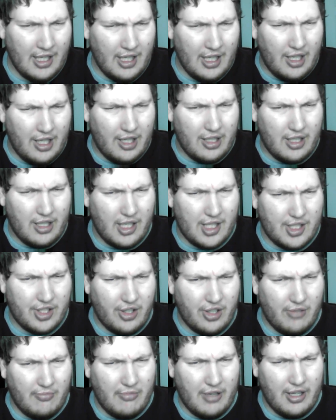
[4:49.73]

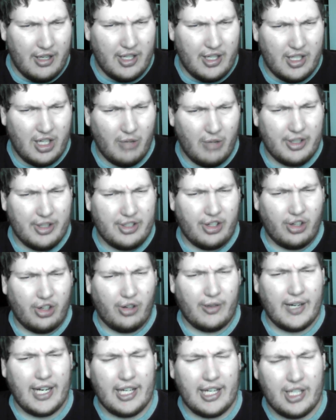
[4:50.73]
Costume She wears a
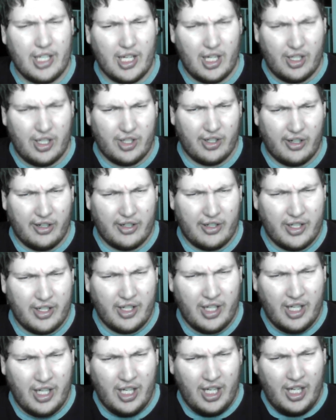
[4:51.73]
gray t shirt,
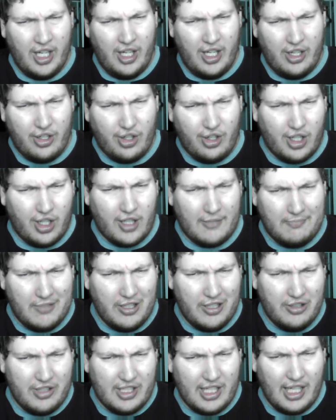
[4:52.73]
dark
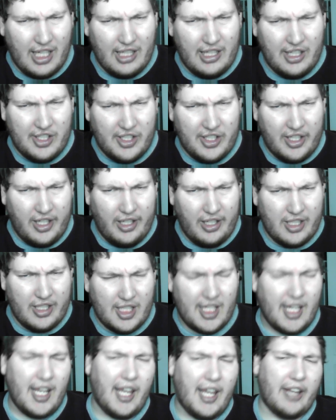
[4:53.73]
blue skinny
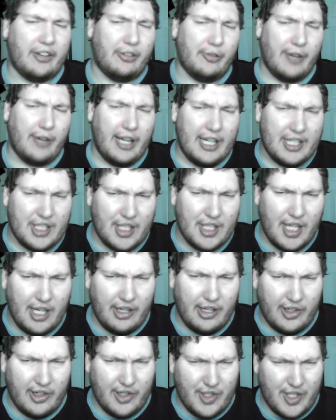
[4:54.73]
jeans, and gray
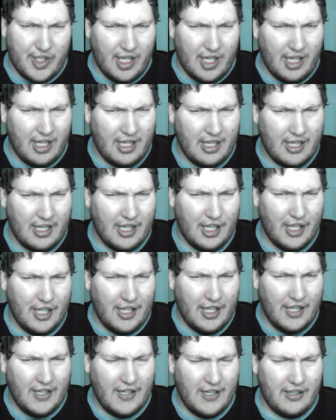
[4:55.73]
sneakers.
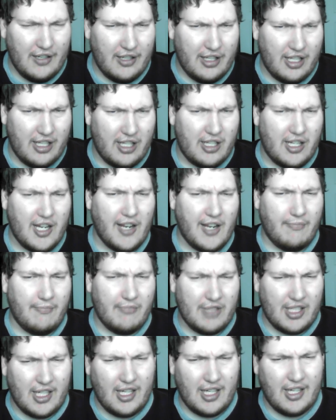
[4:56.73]

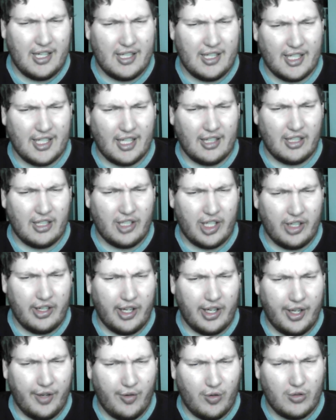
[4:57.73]
Teams
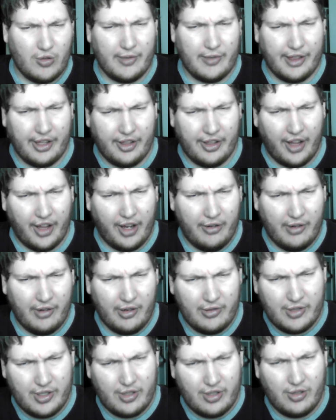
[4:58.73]
Solitary or with other
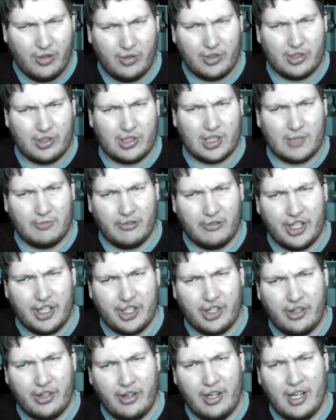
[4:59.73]
heroes. Portal
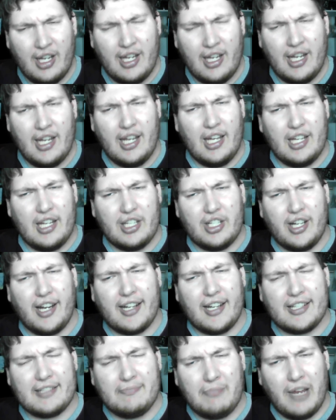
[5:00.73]
Inspiration
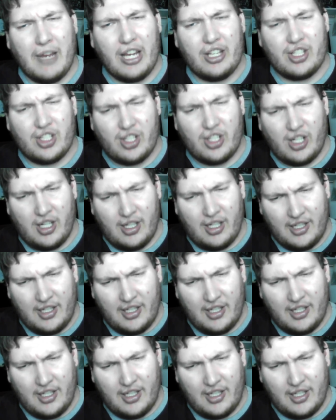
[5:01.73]
Jack's Beanstalk.